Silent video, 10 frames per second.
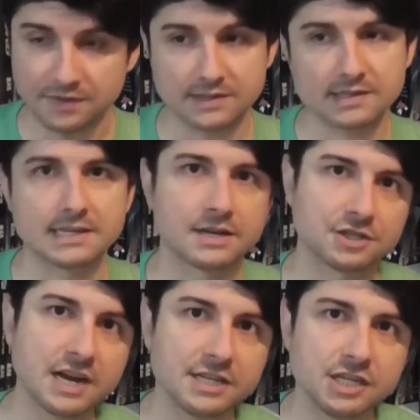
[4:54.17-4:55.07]
This is how
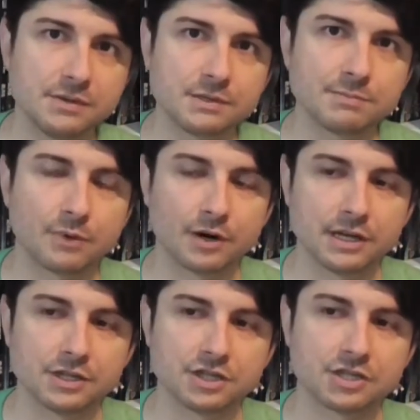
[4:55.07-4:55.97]
Shang-Chi was born
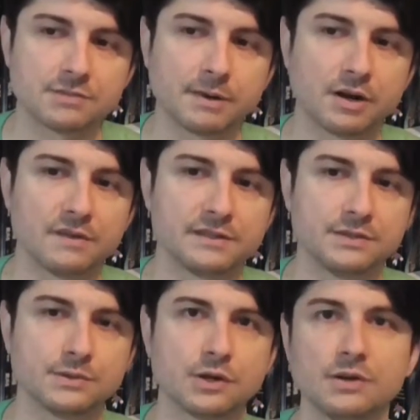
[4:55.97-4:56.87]
and spun off
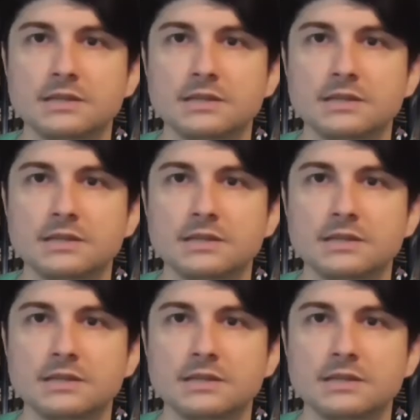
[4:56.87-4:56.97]
into his own.